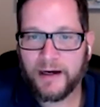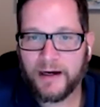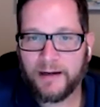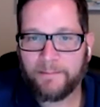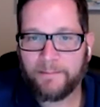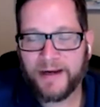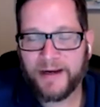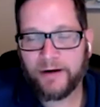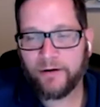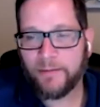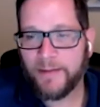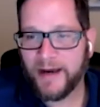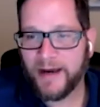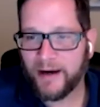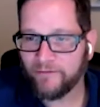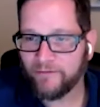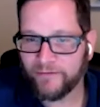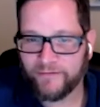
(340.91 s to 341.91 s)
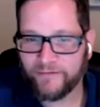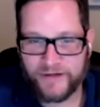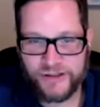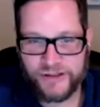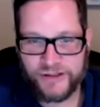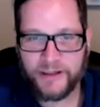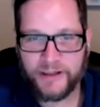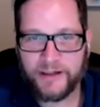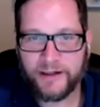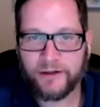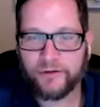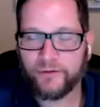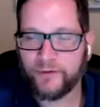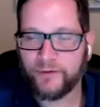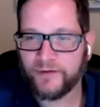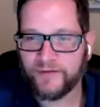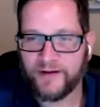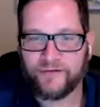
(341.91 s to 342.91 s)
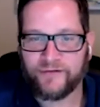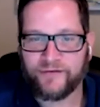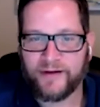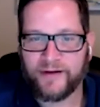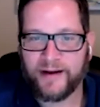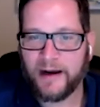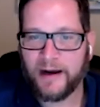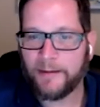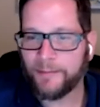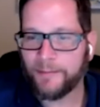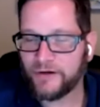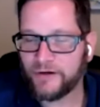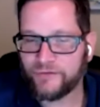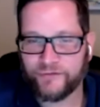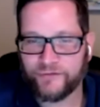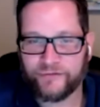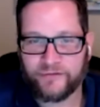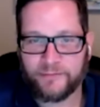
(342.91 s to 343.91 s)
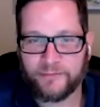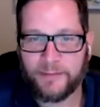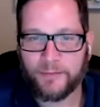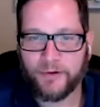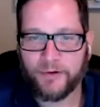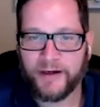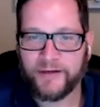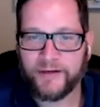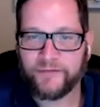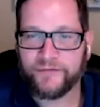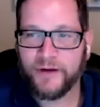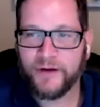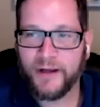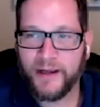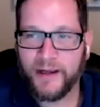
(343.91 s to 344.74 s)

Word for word: a bigger amount of revision, including things like operating system upgrades.